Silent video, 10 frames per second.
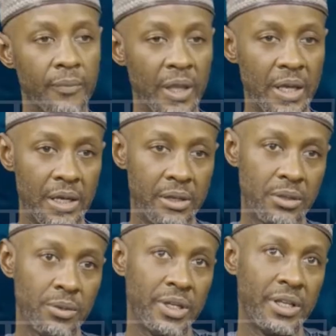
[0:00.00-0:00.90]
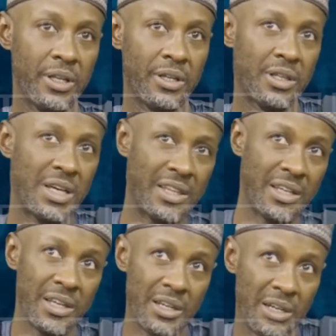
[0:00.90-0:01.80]
Yeah, so it, it's, I
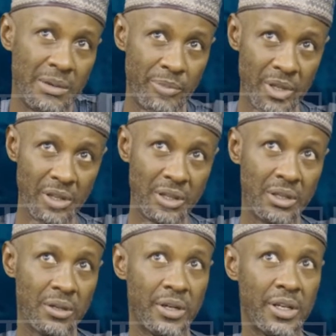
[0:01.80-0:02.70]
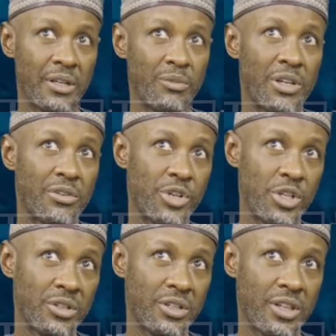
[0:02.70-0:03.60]
think um, this current
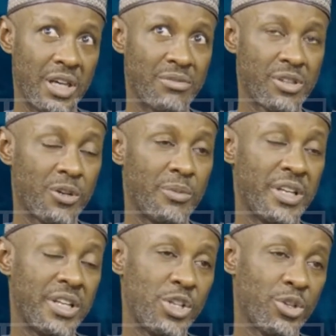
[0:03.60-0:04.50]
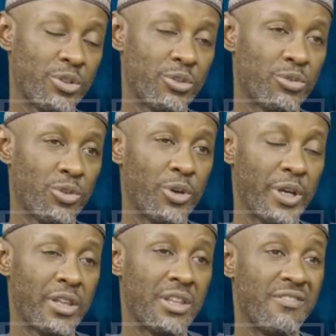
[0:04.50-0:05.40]
administration deserves commendation for
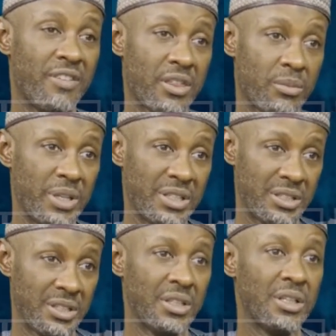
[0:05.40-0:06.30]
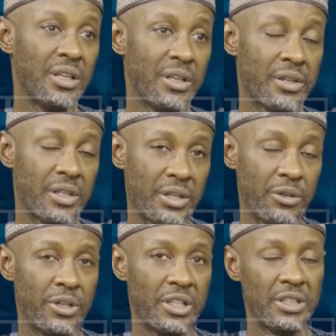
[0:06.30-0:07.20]
its investment in
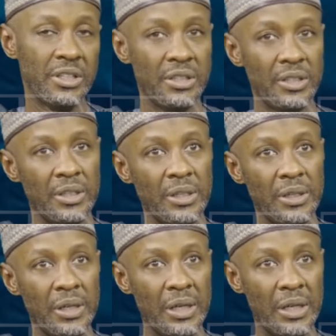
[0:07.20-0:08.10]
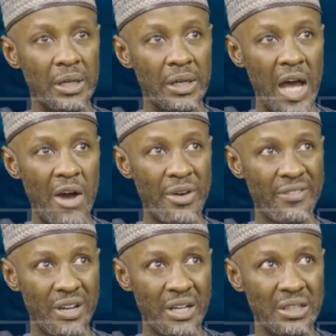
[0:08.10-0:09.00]
security. Mm. Uh,
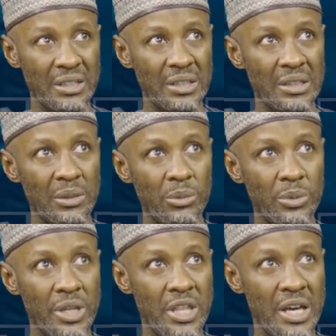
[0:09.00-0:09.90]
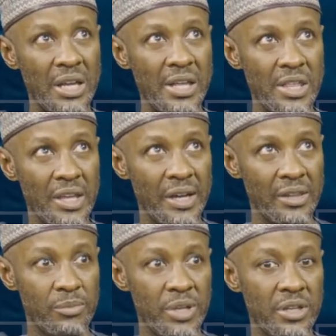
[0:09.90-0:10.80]
however, the challenge has
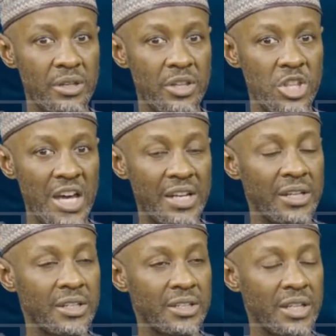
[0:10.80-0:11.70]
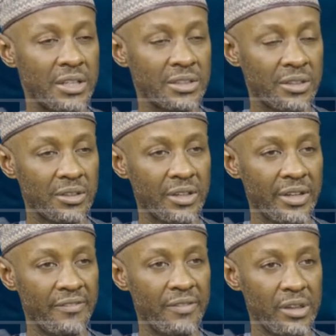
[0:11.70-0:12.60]
been channeling that
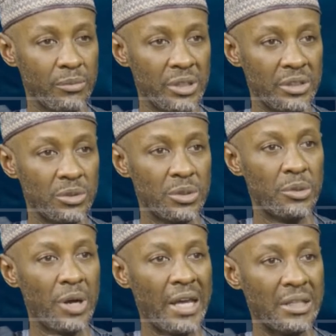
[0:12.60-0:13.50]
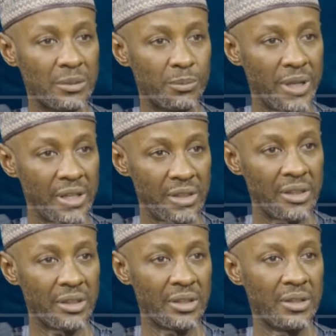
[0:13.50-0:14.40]
investment to the right places.
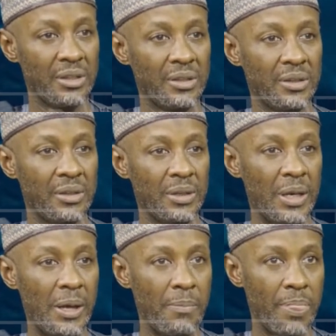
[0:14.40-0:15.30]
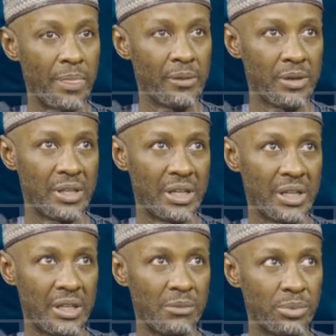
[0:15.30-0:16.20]
Mm. Um, so as an
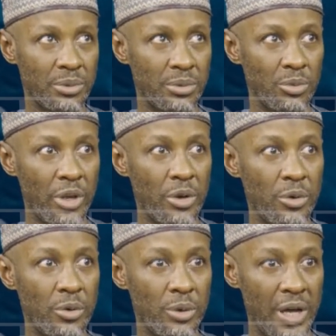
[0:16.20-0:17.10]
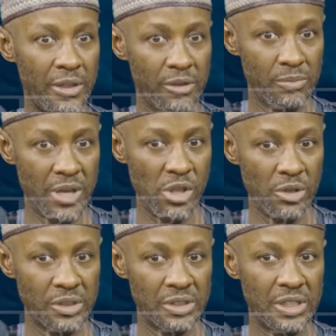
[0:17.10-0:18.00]
example, we know, I just
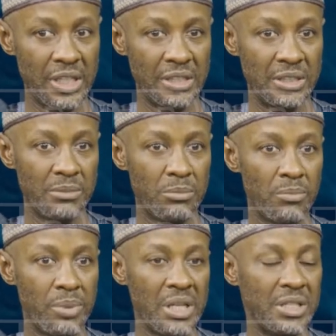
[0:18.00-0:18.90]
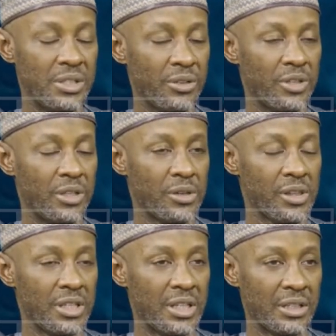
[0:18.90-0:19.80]
mentioned that the mobility of the
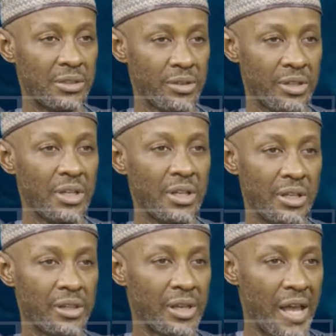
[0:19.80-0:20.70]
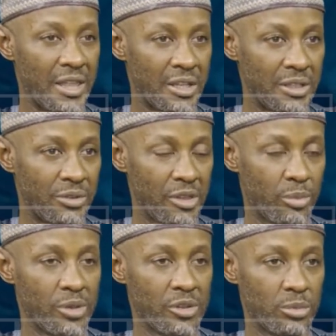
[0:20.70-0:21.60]
non-state actors mm. is largely
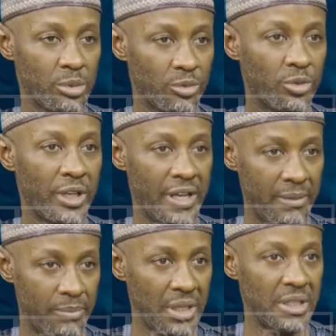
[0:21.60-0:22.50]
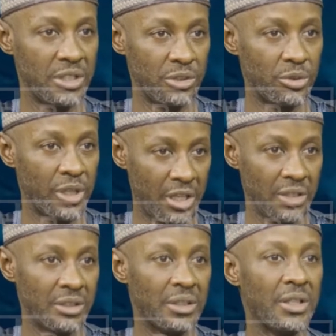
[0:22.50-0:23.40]
responsible for their ability to
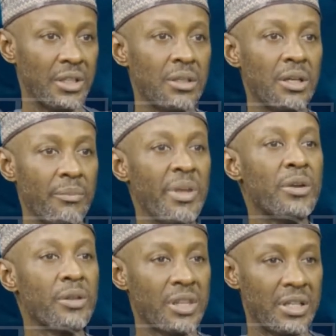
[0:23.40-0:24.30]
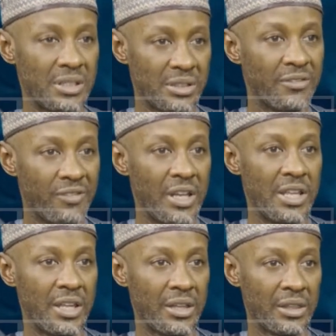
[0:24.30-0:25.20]
kill mm. um, innocent
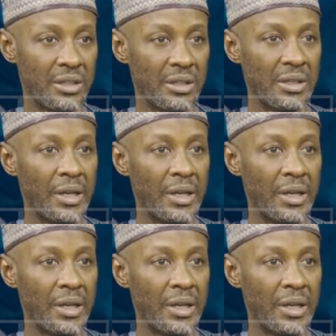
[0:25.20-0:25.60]
villagers. Mm.